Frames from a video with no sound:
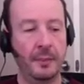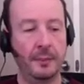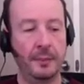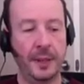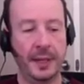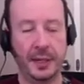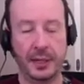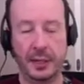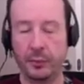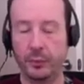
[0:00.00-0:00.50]

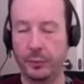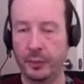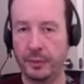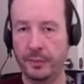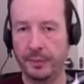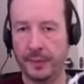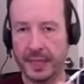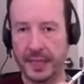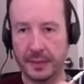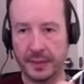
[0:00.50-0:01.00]
but you
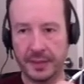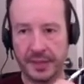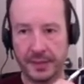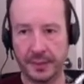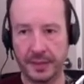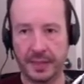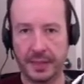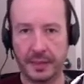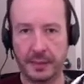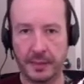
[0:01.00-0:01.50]
wouldn't be able to
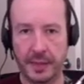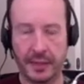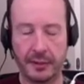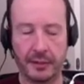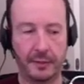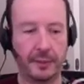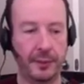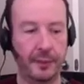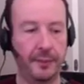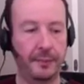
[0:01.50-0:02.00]
split the
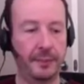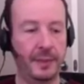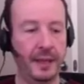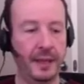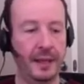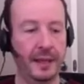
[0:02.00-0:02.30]
microphone.